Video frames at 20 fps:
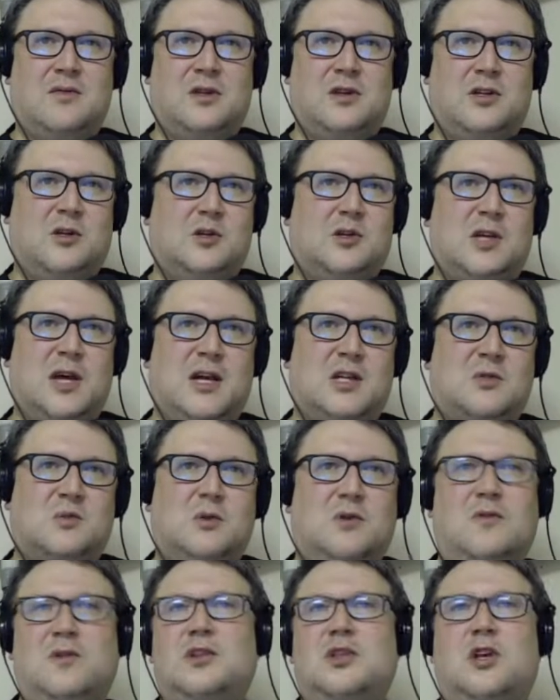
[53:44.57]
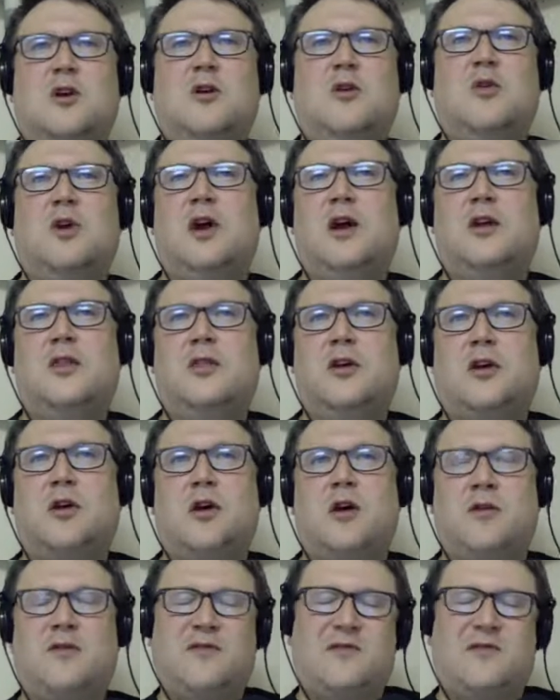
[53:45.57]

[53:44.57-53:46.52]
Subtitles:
the Deucecast movie show, there are